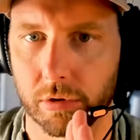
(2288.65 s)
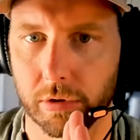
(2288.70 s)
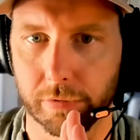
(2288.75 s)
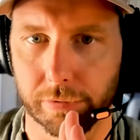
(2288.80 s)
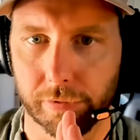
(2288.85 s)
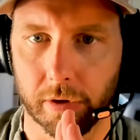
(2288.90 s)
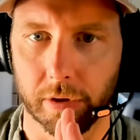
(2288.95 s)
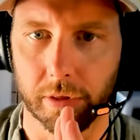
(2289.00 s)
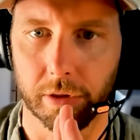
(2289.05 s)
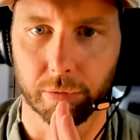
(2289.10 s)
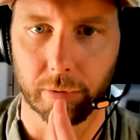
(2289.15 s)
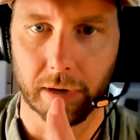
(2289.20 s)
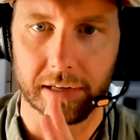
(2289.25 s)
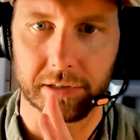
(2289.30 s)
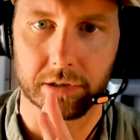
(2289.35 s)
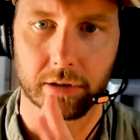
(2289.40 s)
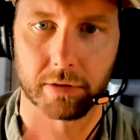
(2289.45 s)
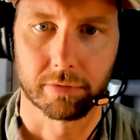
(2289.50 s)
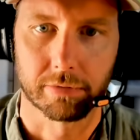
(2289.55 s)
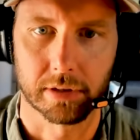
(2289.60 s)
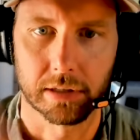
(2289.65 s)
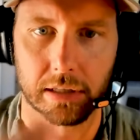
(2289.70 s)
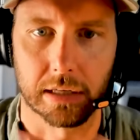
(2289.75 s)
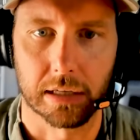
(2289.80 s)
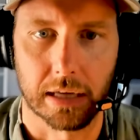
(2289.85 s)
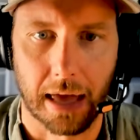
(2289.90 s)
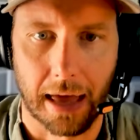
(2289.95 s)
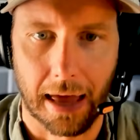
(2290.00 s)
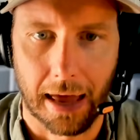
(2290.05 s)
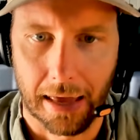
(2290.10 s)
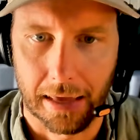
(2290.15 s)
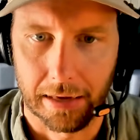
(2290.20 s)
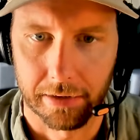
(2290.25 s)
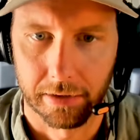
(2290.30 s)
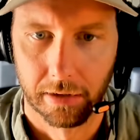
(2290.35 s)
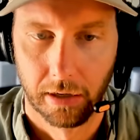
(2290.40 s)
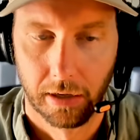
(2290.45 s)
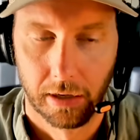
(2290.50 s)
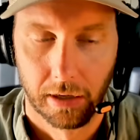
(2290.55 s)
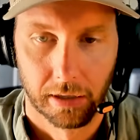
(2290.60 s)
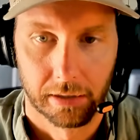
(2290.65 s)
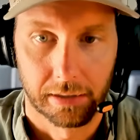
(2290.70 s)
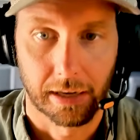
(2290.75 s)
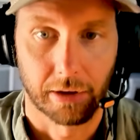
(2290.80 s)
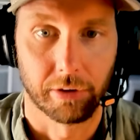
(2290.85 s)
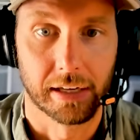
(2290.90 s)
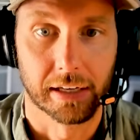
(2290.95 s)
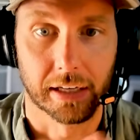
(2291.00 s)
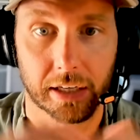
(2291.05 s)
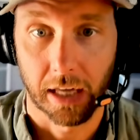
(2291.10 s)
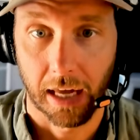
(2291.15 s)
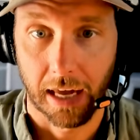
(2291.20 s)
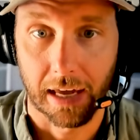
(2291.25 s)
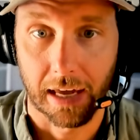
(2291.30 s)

the rest of the ad. Now, it